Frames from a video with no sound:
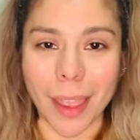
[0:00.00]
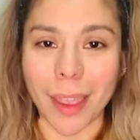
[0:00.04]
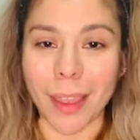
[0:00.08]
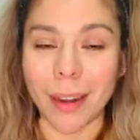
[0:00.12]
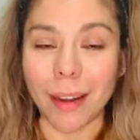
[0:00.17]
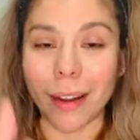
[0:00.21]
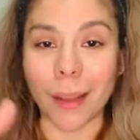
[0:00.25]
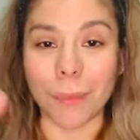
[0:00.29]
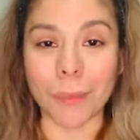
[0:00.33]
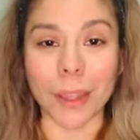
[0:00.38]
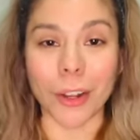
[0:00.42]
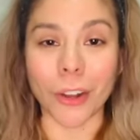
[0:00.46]
And
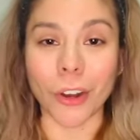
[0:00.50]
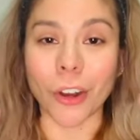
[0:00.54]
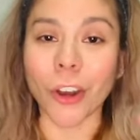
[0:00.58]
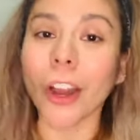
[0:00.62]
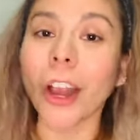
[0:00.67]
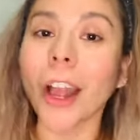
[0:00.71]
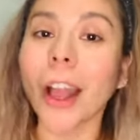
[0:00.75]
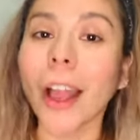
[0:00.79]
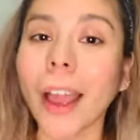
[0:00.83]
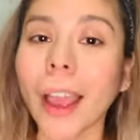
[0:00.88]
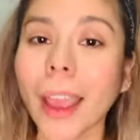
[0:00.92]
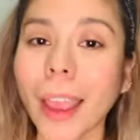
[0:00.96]
I'm going to
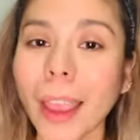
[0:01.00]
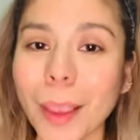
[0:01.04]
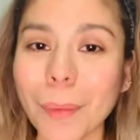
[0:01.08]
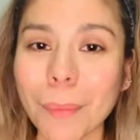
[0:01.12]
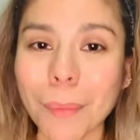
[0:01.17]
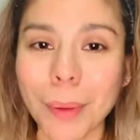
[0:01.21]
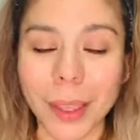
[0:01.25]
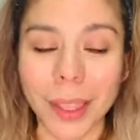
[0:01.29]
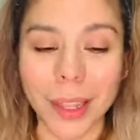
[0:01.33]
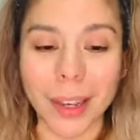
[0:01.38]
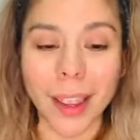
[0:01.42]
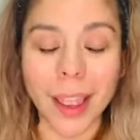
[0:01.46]
cry,
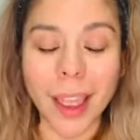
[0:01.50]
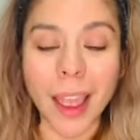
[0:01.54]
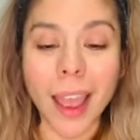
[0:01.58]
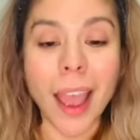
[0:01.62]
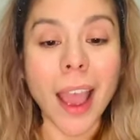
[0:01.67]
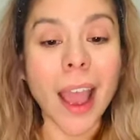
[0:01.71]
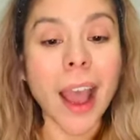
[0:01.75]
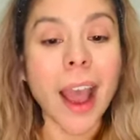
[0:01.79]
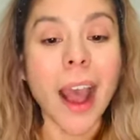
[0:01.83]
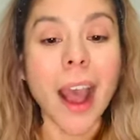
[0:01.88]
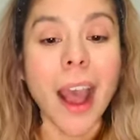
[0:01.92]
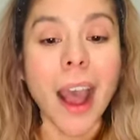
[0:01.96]
but
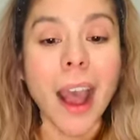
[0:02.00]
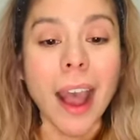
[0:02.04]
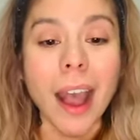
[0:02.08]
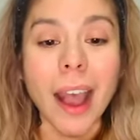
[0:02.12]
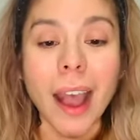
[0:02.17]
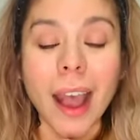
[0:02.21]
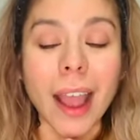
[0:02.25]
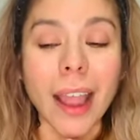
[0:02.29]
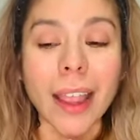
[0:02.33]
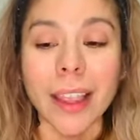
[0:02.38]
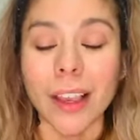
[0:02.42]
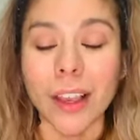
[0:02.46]

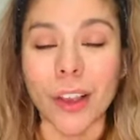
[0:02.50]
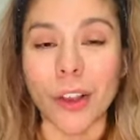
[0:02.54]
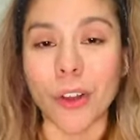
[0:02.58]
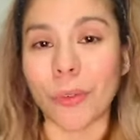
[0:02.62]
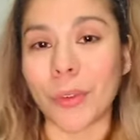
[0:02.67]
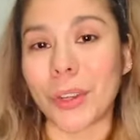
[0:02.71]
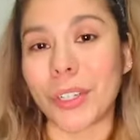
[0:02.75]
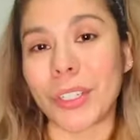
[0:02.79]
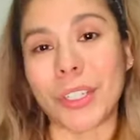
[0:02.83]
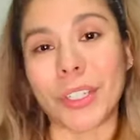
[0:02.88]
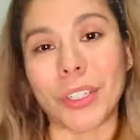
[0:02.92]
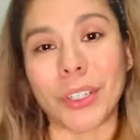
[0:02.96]
I owe
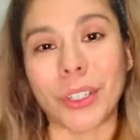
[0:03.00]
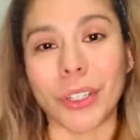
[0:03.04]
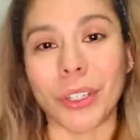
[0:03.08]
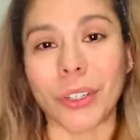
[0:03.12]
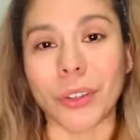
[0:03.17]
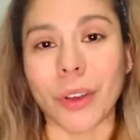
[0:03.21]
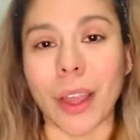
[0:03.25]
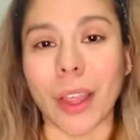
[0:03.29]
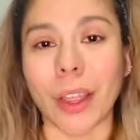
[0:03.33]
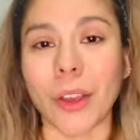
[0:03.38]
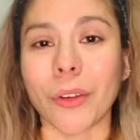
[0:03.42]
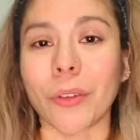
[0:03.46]
it to you.
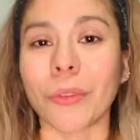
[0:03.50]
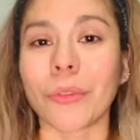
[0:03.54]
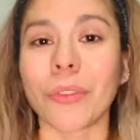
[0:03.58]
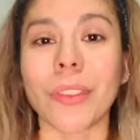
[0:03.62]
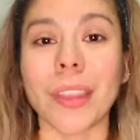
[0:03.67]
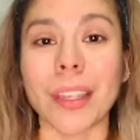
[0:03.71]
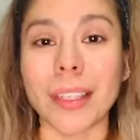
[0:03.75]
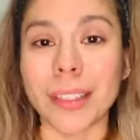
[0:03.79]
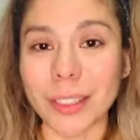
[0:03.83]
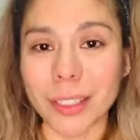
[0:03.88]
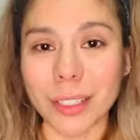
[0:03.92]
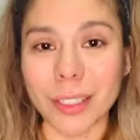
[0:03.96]
I owe
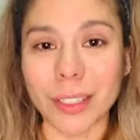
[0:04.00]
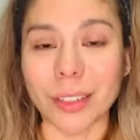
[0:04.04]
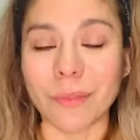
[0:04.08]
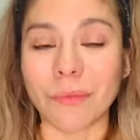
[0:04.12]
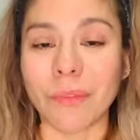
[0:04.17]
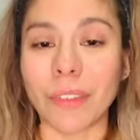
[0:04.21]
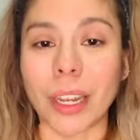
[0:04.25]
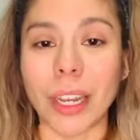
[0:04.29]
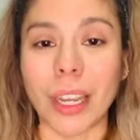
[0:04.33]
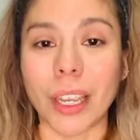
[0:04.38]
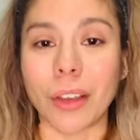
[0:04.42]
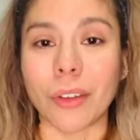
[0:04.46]
this
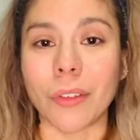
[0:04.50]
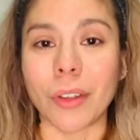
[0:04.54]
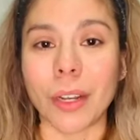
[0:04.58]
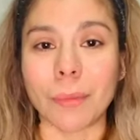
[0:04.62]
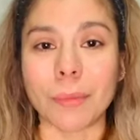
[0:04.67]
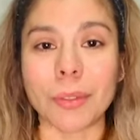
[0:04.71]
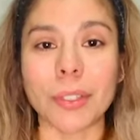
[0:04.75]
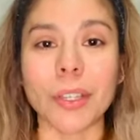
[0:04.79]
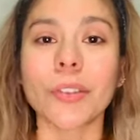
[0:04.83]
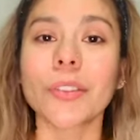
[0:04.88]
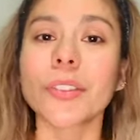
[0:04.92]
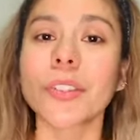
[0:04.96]
video, and
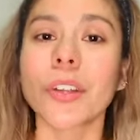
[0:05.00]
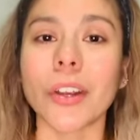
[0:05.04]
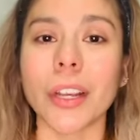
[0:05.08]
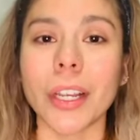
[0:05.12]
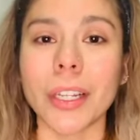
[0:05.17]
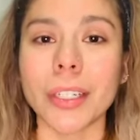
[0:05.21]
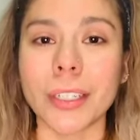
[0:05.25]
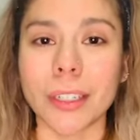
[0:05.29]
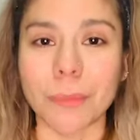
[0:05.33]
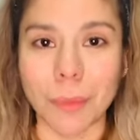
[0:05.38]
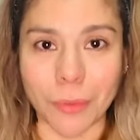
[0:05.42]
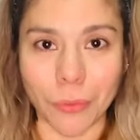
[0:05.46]
I'm so sorry
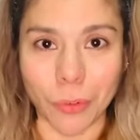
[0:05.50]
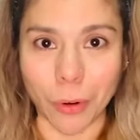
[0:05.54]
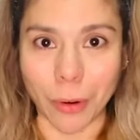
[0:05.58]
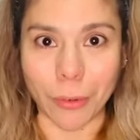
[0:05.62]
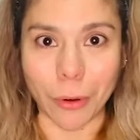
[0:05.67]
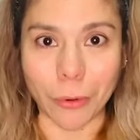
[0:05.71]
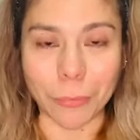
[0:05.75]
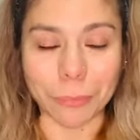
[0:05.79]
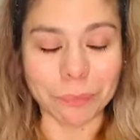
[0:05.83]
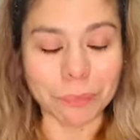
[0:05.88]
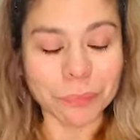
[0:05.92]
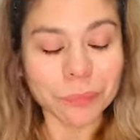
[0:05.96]
it took me
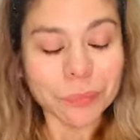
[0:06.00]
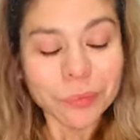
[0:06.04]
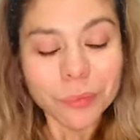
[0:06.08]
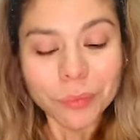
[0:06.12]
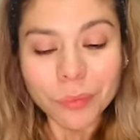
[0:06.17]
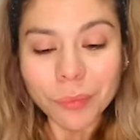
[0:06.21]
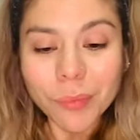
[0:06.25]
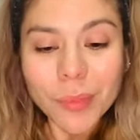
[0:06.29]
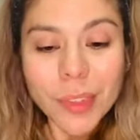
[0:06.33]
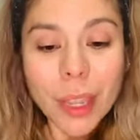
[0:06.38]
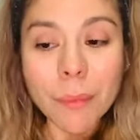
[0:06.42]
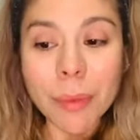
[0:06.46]
forever,
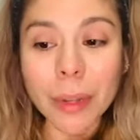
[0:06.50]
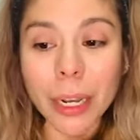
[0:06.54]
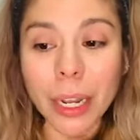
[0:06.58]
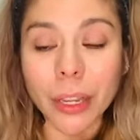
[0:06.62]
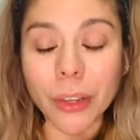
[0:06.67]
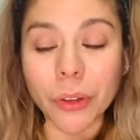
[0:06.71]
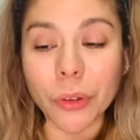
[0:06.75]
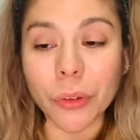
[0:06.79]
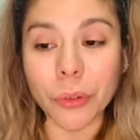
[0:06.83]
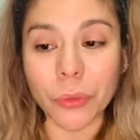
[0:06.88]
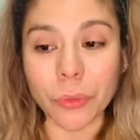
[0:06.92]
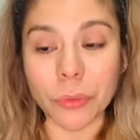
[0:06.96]
but
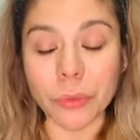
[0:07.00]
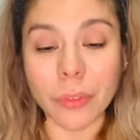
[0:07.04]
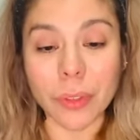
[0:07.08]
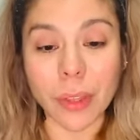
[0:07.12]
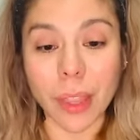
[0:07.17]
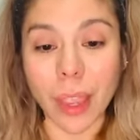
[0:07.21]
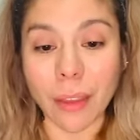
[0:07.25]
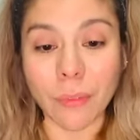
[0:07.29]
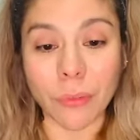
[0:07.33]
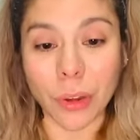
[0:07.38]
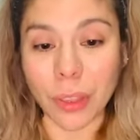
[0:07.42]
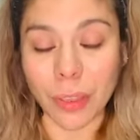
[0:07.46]
I owe
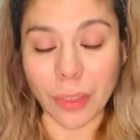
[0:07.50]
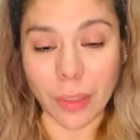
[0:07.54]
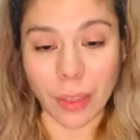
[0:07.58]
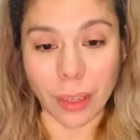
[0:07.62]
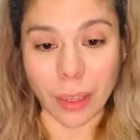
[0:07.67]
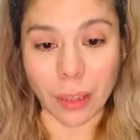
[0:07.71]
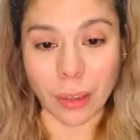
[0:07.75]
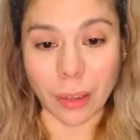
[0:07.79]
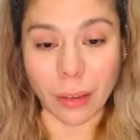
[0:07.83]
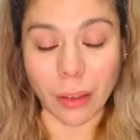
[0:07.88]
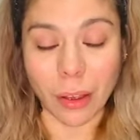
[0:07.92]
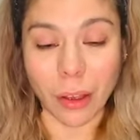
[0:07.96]

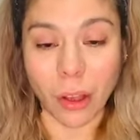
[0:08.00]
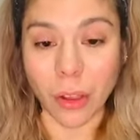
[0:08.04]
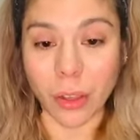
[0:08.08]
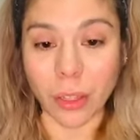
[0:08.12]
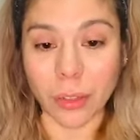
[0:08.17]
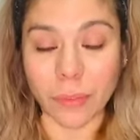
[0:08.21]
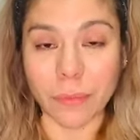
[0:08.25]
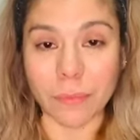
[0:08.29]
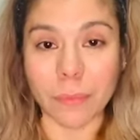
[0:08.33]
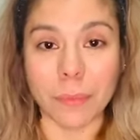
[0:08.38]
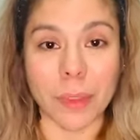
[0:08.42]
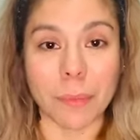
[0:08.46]
everything, all
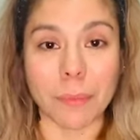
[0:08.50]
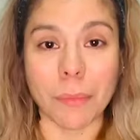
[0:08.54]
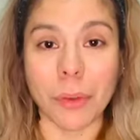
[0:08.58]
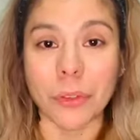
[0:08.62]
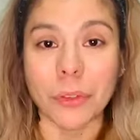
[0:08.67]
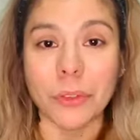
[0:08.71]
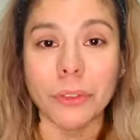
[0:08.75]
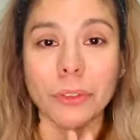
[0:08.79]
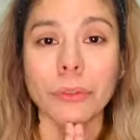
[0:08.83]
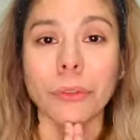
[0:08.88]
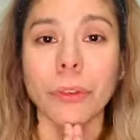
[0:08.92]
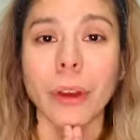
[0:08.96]
of the
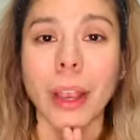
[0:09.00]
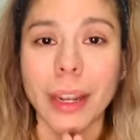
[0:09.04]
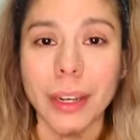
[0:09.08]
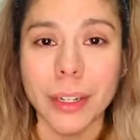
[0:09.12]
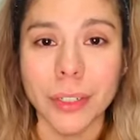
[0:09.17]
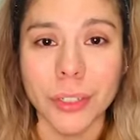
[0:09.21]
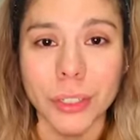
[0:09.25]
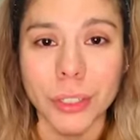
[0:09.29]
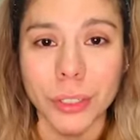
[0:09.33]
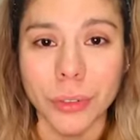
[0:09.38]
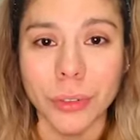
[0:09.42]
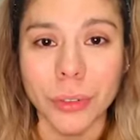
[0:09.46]
most
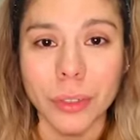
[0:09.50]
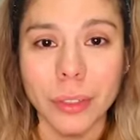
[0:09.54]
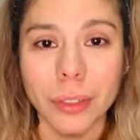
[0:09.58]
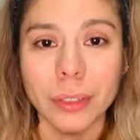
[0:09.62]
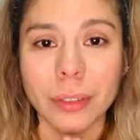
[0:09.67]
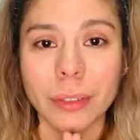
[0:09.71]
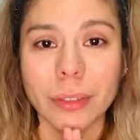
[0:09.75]
gratitude.